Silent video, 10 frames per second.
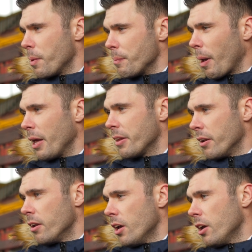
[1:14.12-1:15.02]
being made
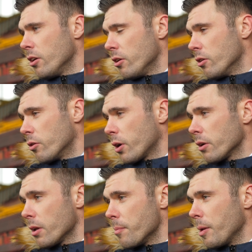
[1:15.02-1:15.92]
and
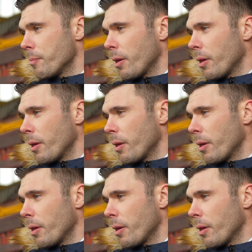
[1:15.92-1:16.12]
currently being